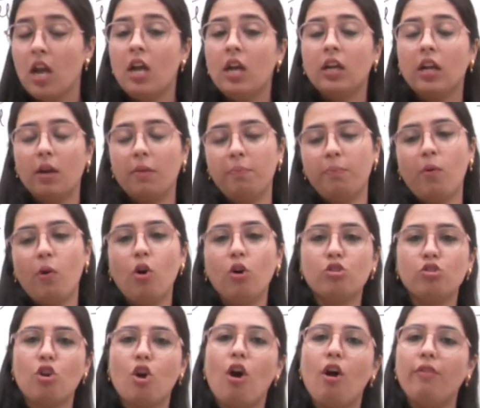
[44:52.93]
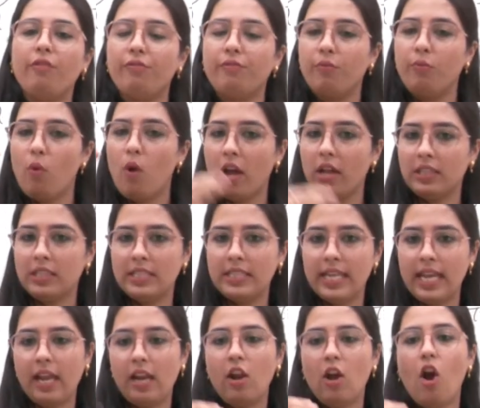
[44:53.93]
composed of one
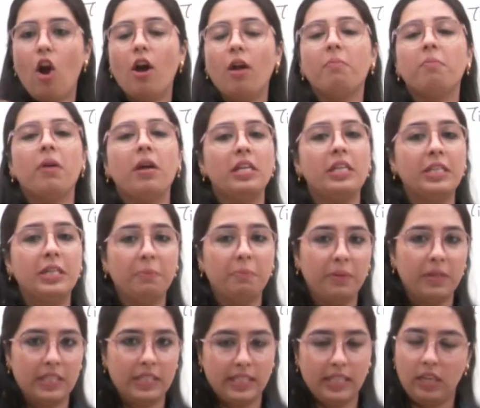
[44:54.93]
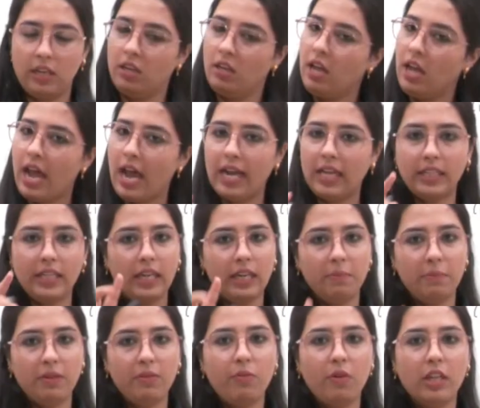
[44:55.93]
cell or multiple cell. Either
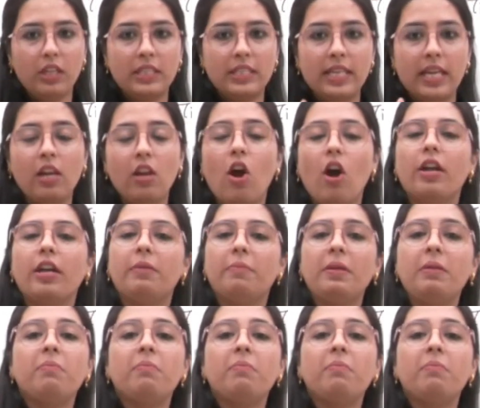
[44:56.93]
it be one cell or it be